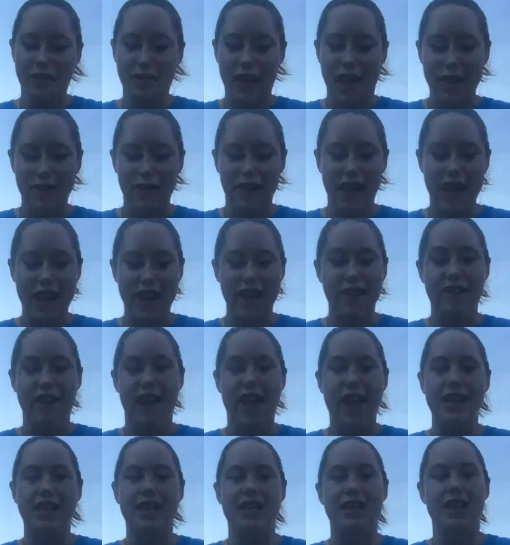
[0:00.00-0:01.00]
5K
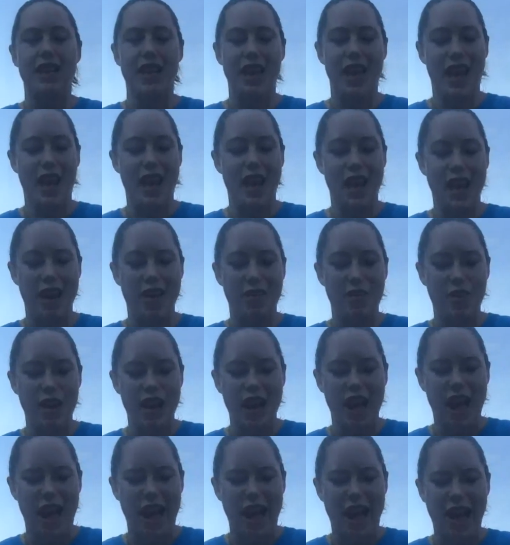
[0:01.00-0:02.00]
event, and we
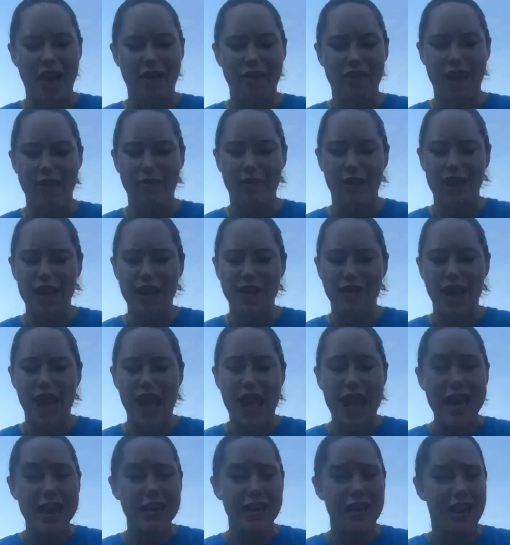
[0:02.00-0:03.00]
have, I believe,
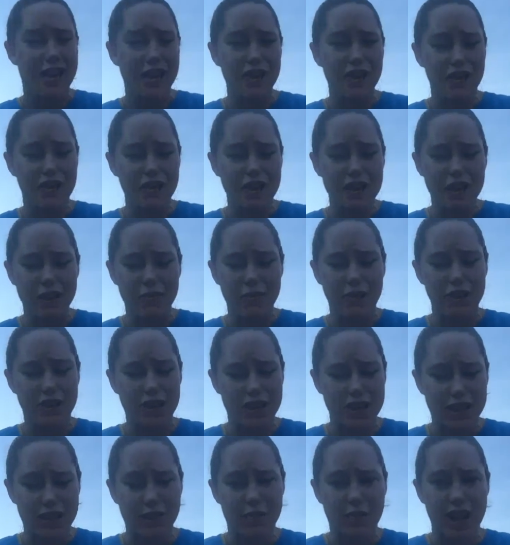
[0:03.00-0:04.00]
8 countries
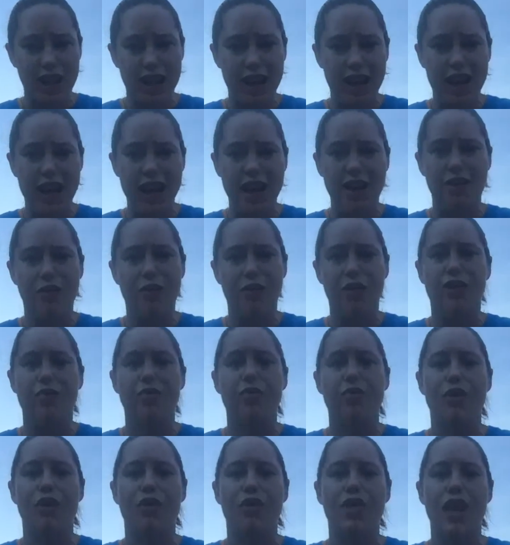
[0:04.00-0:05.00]
participating with
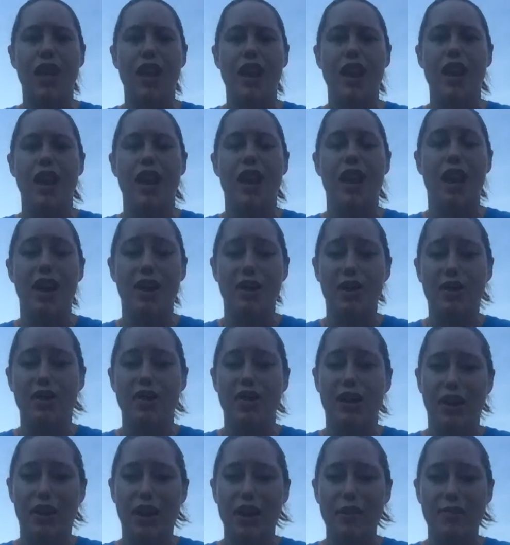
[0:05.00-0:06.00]
more than
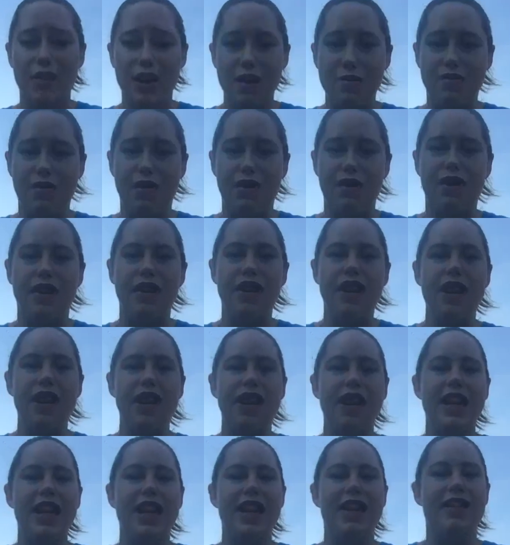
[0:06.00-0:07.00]
130 people.
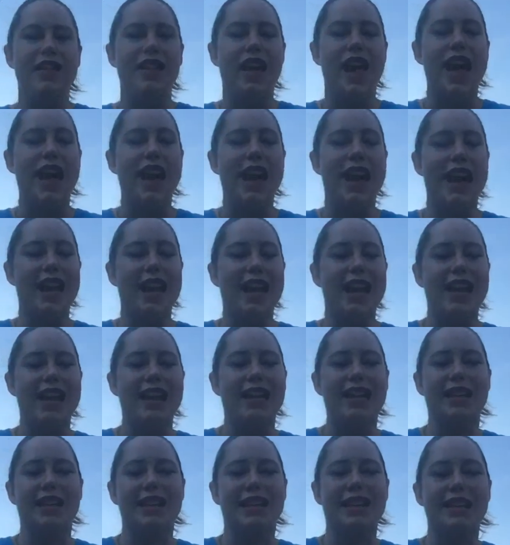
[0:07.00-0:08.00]
That
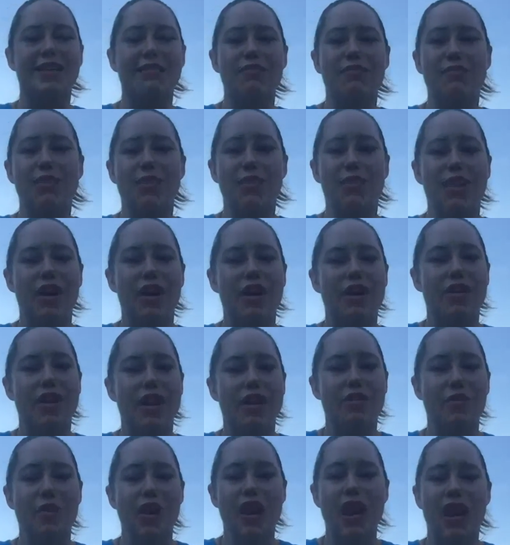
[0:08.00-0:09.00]
is more
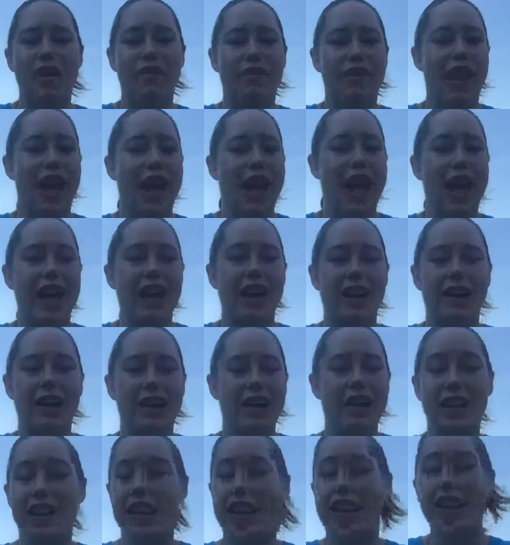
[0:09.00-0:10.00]
than we have had
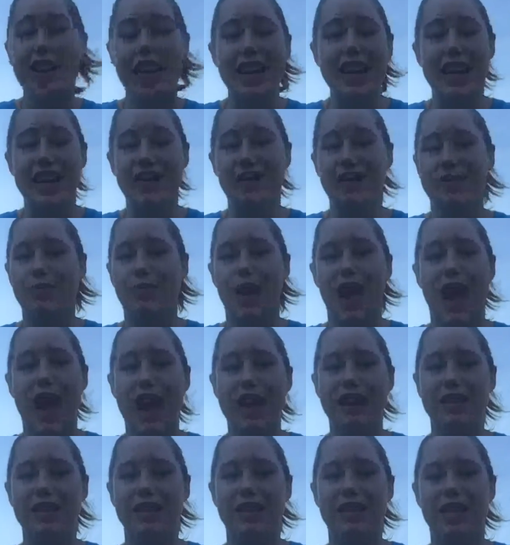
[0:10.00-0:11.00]
in any years
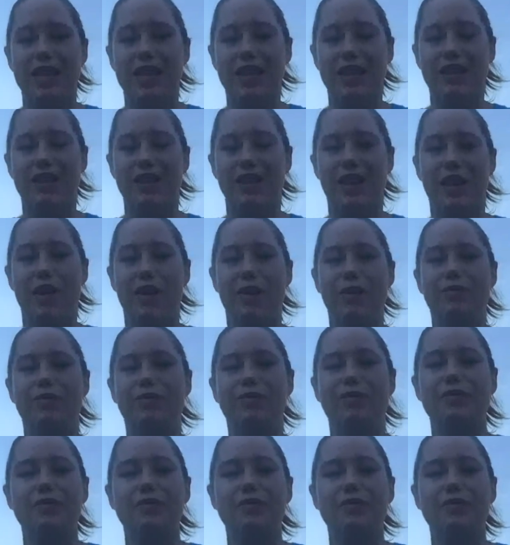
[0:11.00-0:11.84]
past. So